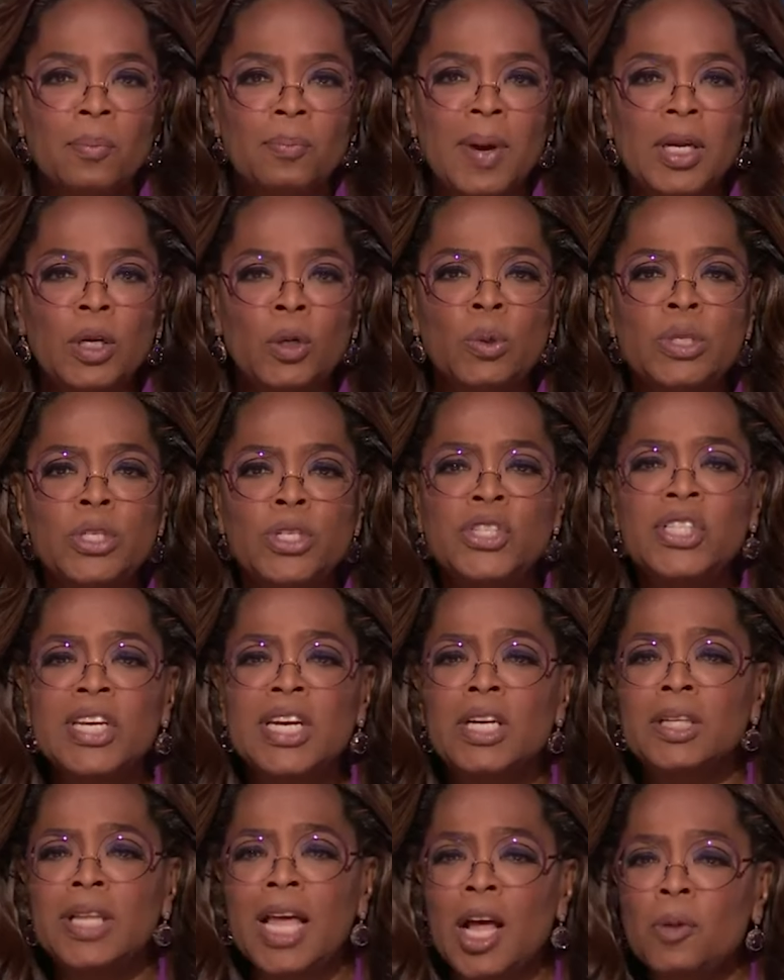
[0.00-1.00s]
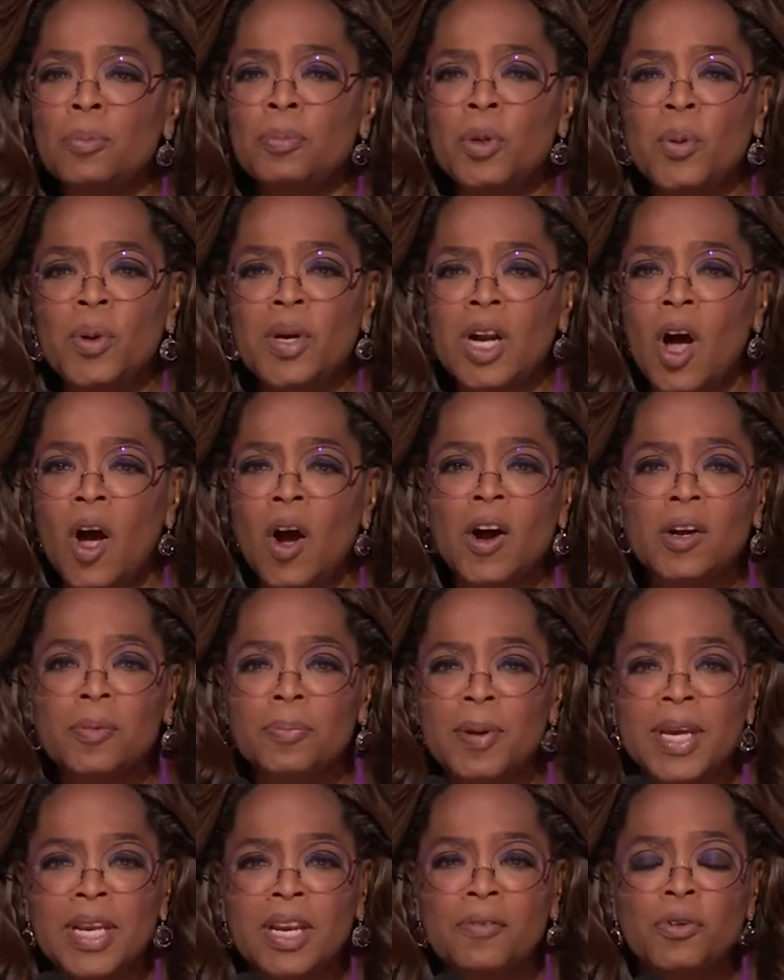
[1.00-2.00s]
but who'd still help you in a
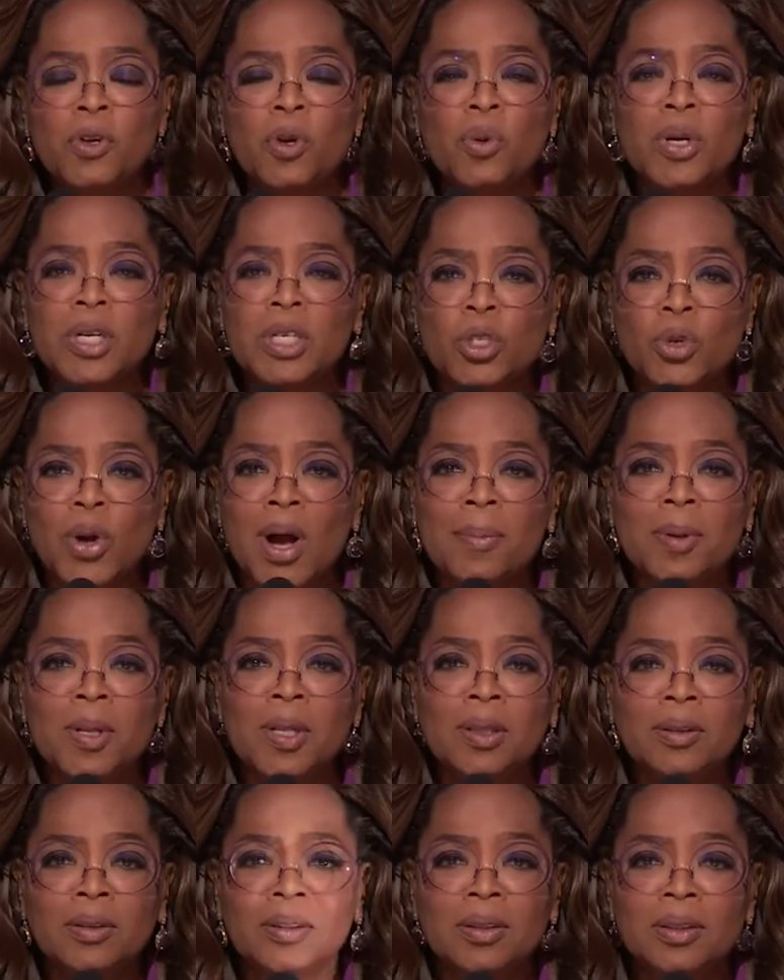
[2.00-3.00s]
heartbeat if you were in trouble.